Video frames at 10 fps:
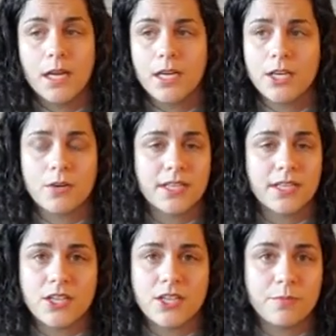you know,
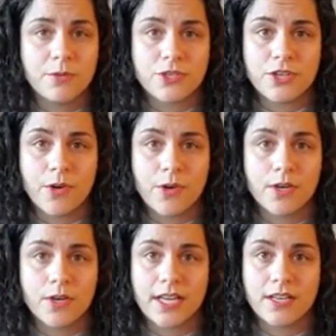continue pushing
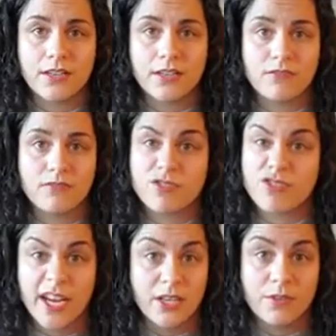forward and
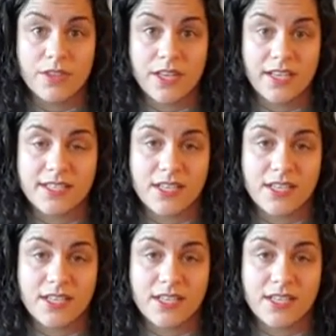trying new things